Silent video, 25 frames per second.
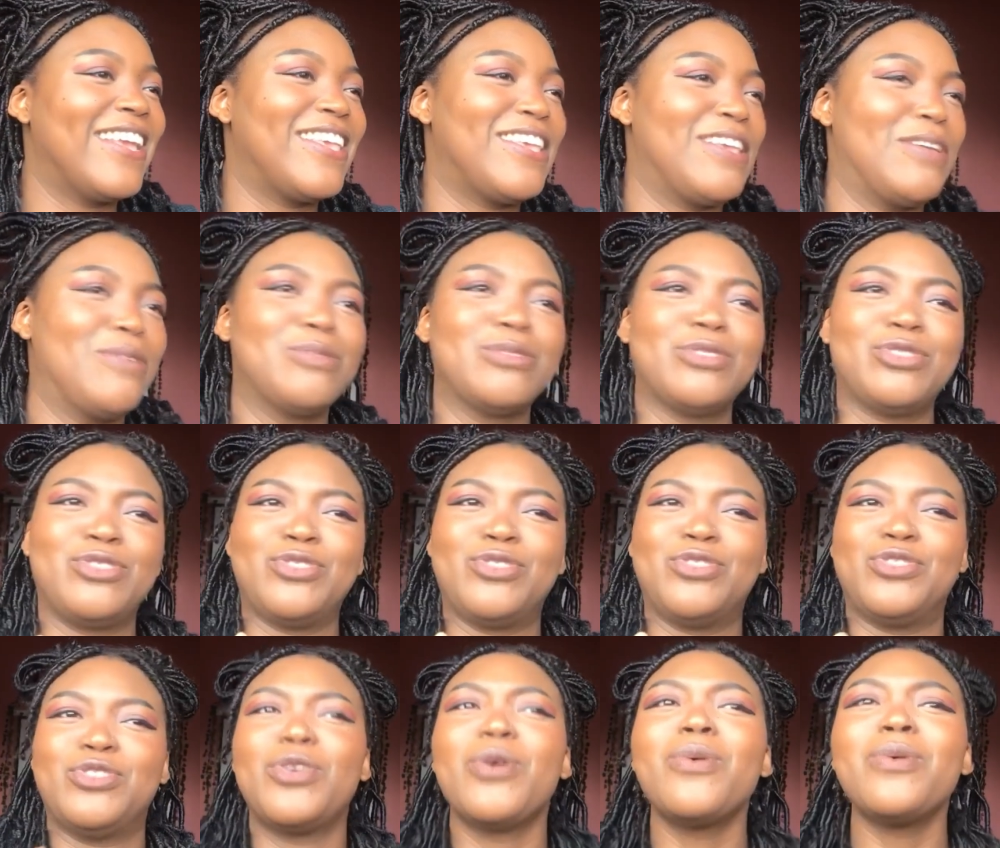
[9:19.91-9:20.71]
he
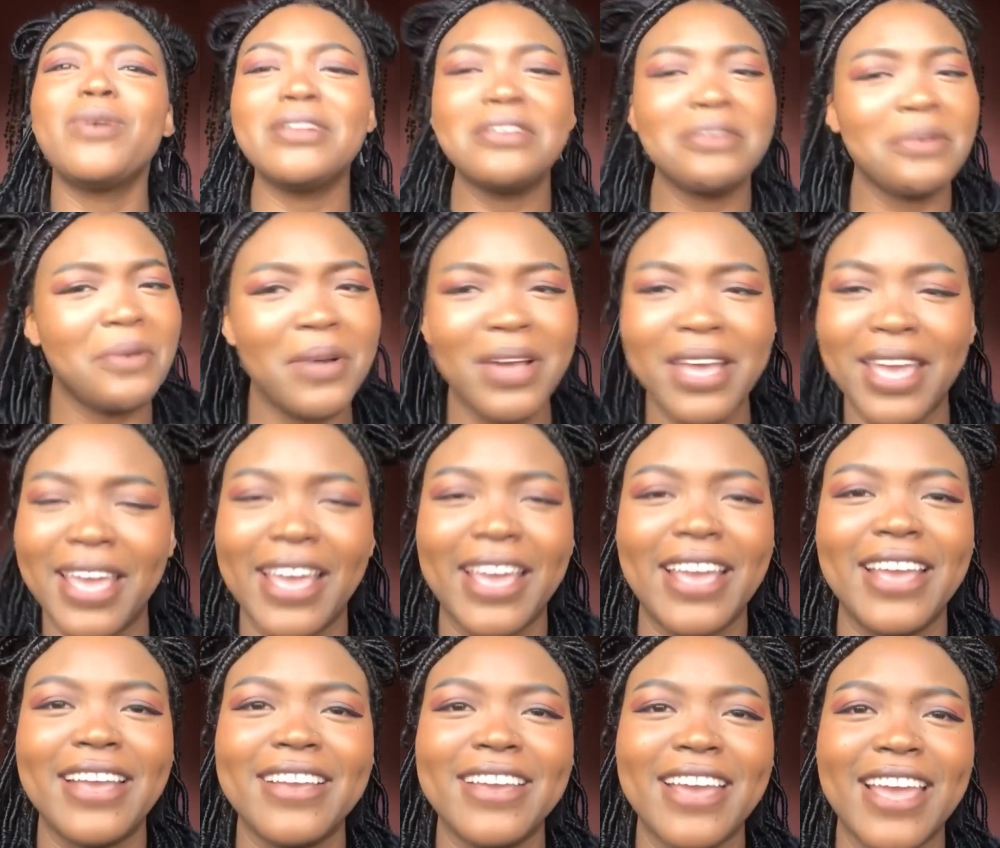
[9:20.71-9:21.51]
was too
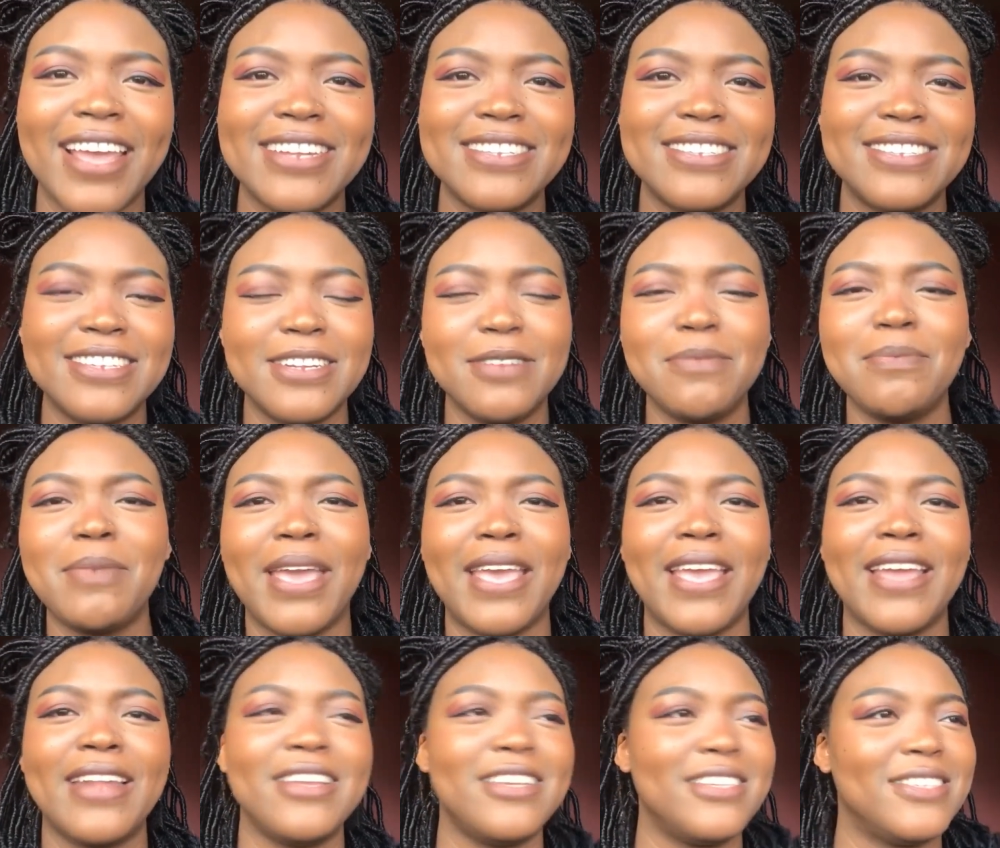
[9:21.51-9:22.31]
annoying and didn't
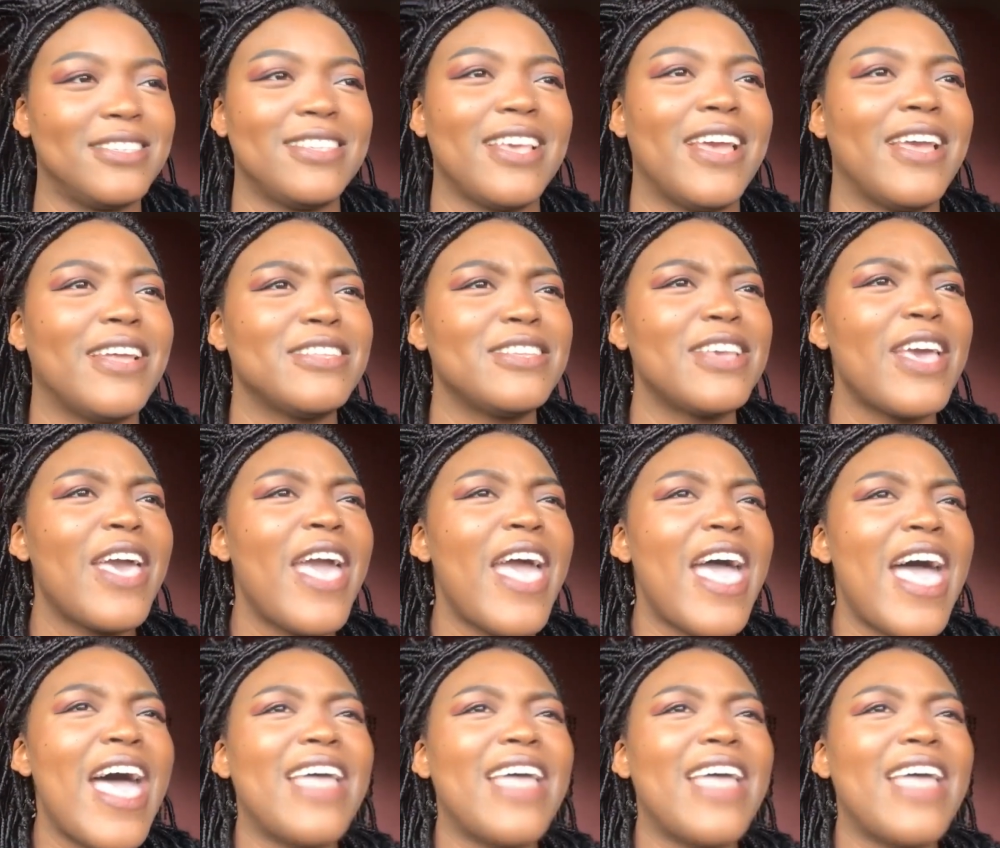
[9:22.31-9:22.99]
make any sense.